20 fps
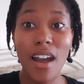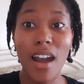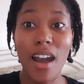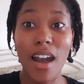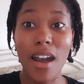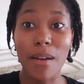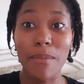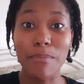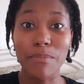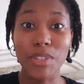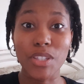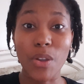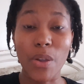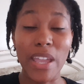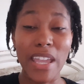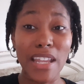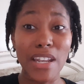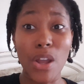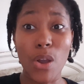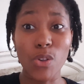So
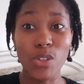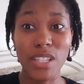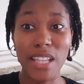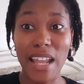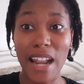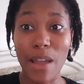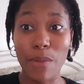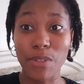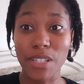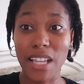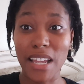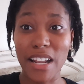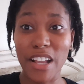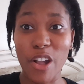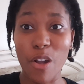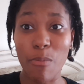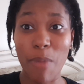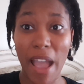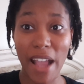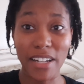he knows that I was going
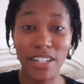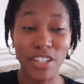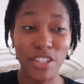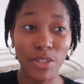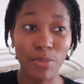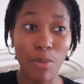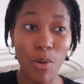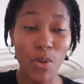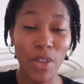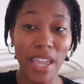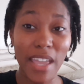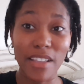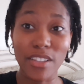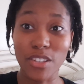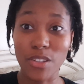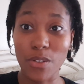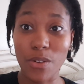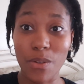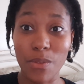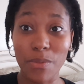to go back to smoking.
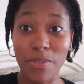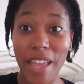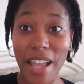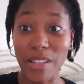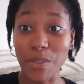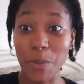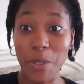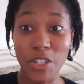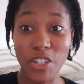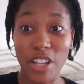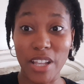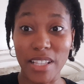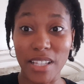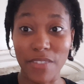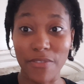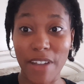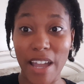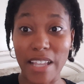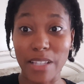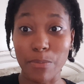So that's what
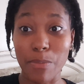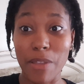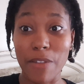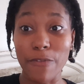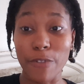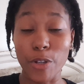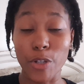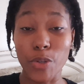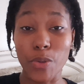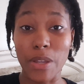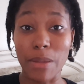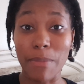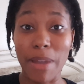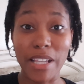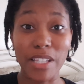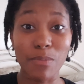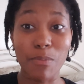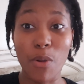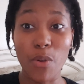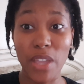justifies me for doing
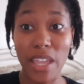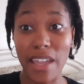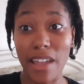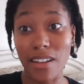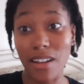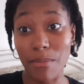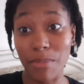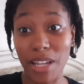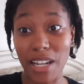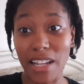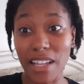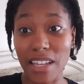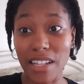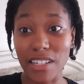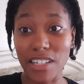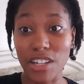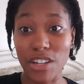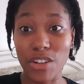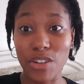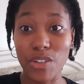my smoking. And I'm going to
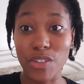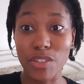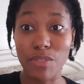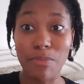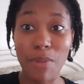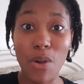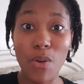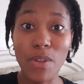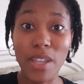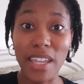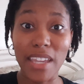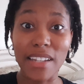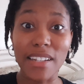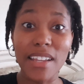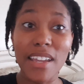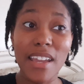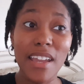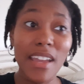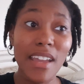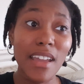continue to smoke.
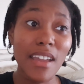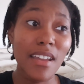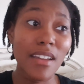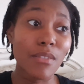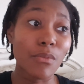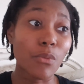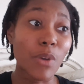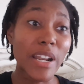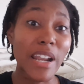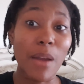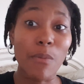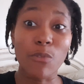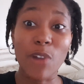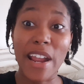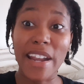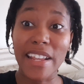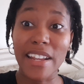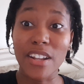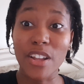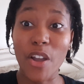And when I'm
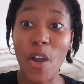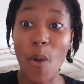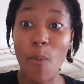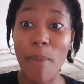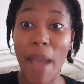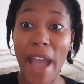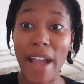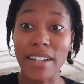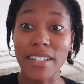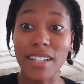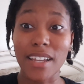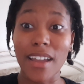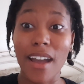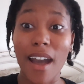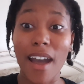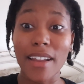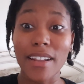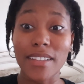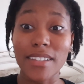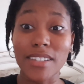ready to go back to
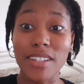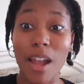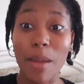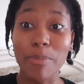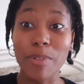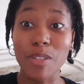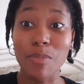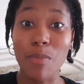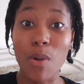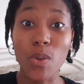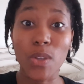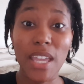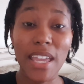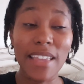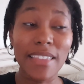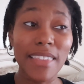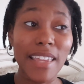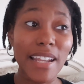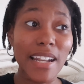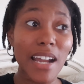God and stop
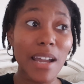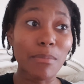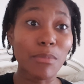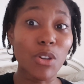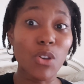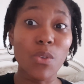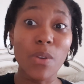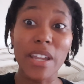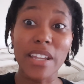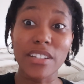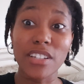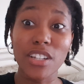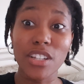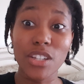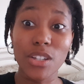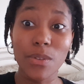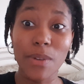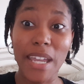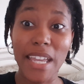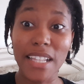smoking, then I'm going to
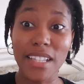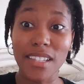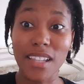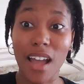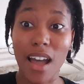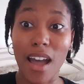do it.